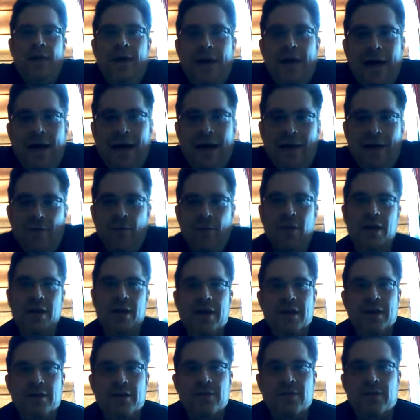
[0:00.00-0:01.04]
Hi
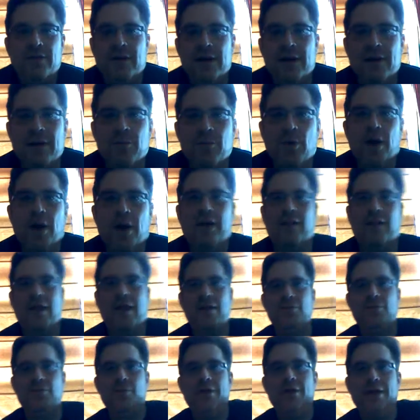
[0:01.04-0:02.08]
everybody, it's Bryan
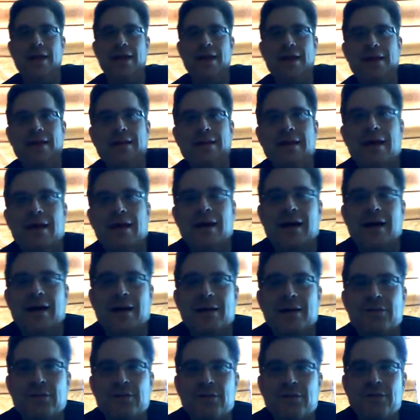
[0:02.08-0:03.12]
Alaspa again.
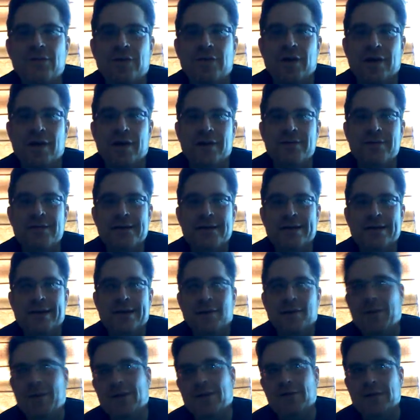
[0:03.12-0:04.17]

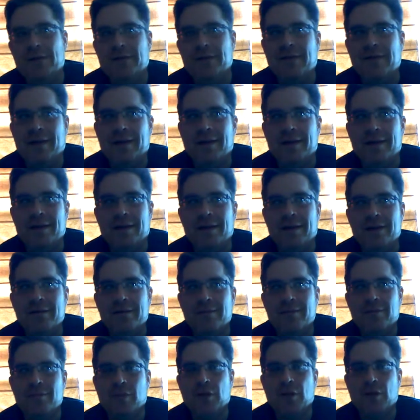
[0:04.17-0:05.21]
I'm actually taking a
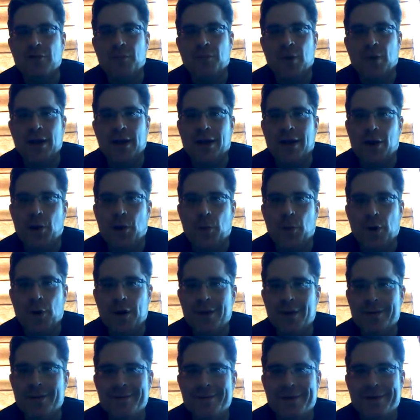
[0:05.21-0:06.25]
lunch break here at
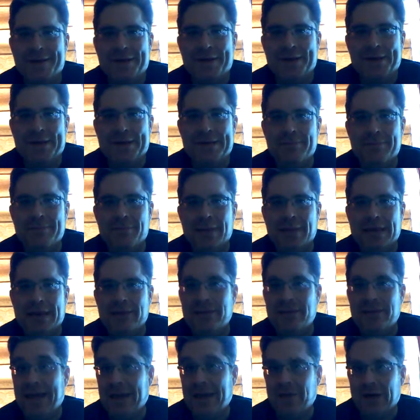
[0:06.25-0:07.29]
work, my
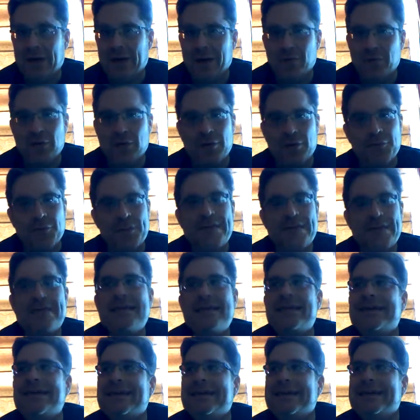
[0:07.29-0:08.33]
day job, so to speak.
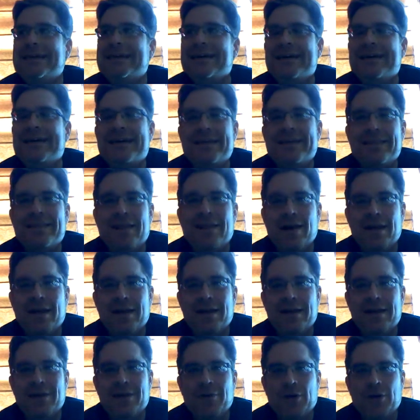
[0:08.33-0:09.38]
And thought
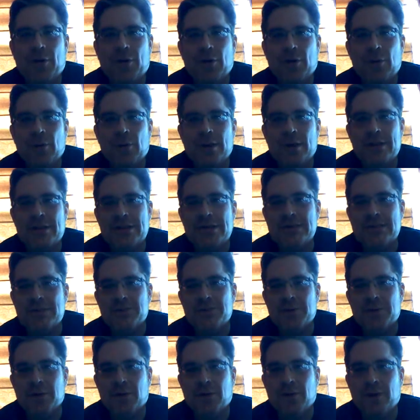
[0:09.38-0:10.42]
I'd record one of these
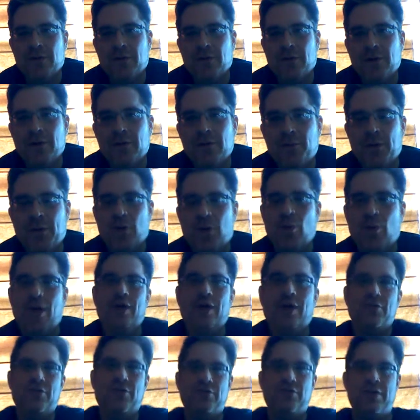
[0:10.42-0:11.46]
real quick for you. It's been a
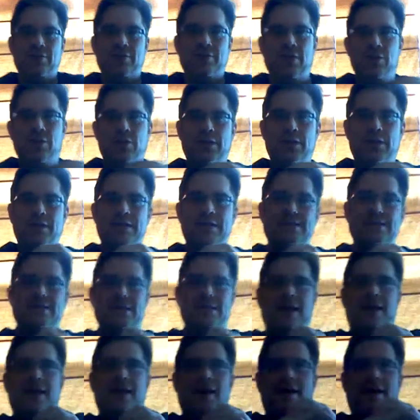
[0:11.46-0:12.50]
while since I've done one of these,
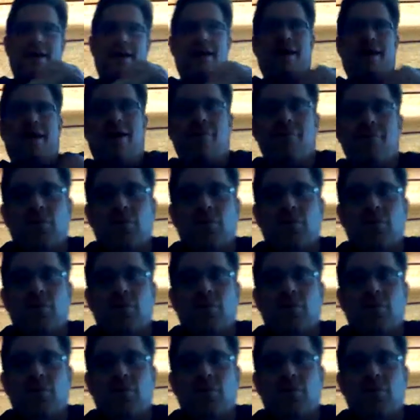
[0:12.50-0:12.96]
and I've